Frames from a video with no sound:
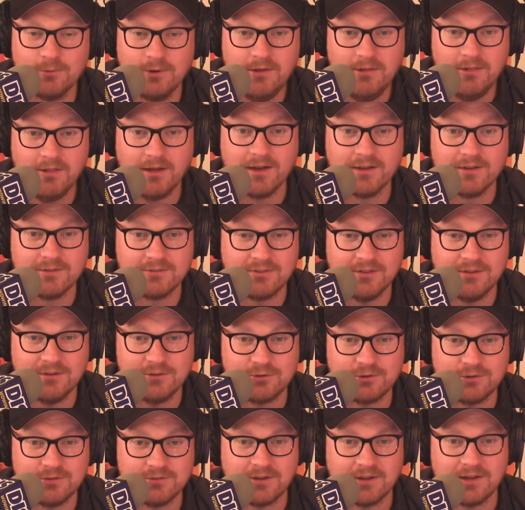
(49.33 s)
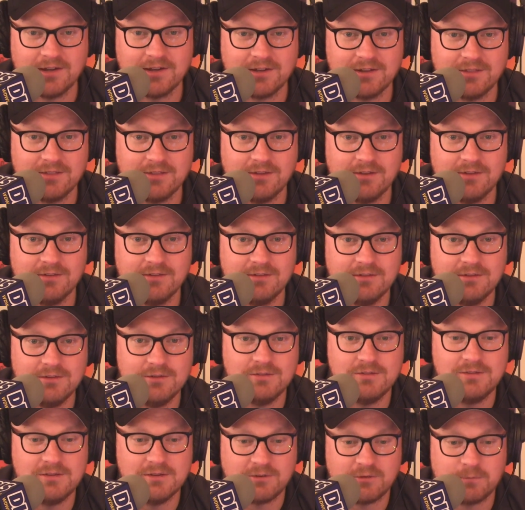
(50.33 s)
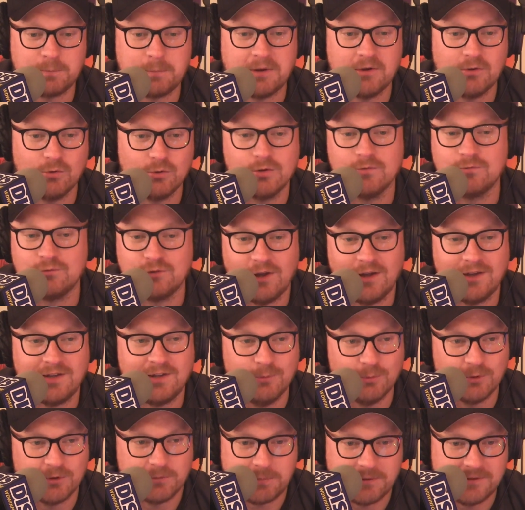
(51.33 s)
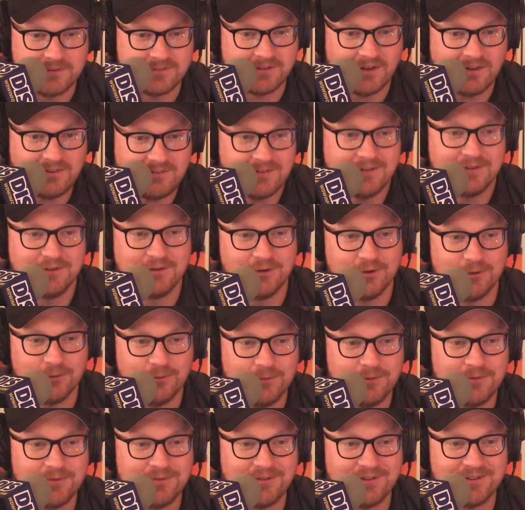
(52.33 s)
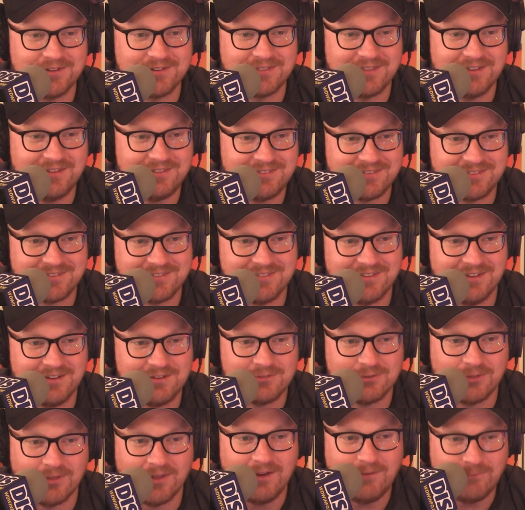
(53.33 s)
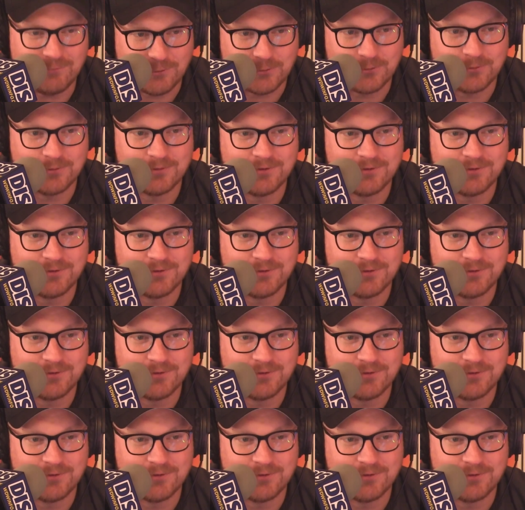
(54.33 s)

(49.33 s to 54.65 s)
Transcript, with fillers: realize that she's like... the the spirit of Jackie was possessing you. Like, that's next level.